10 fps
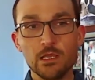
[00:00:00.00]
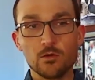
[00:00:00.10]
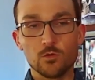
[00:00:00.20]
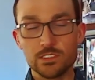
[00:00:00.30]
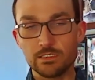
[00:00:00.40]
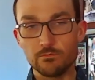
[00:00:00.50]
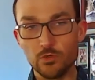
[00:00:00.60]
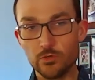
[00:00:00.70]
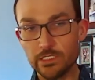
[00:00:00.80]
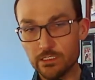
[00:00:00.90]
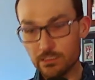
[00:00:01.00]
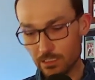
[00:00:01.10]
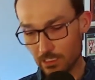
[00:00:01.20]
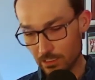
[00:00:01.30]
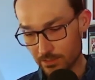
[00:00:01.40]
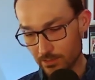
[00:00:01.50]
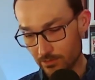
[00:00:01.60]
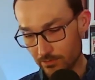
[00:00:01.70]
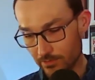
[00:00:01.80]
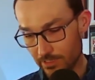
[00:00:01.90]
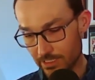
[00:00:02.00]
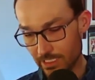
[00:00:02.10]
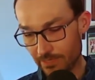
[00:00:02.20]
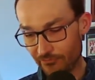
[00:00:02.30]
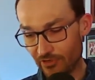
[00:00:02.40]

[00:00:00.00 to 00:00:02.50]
Wasn't Moody's also the same